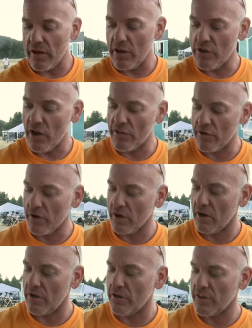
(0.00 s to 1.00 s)

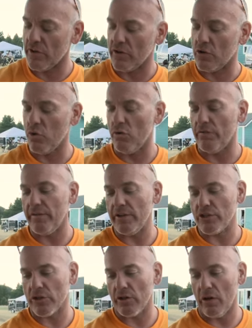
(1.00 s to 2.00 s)
Another cool
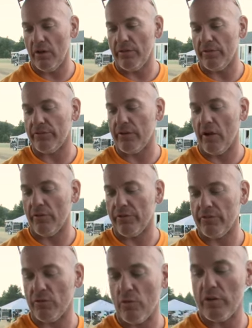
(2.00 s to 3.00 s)
feature on the Stealth
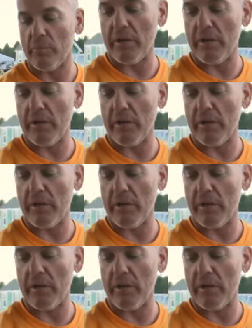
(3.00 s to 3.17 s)
is going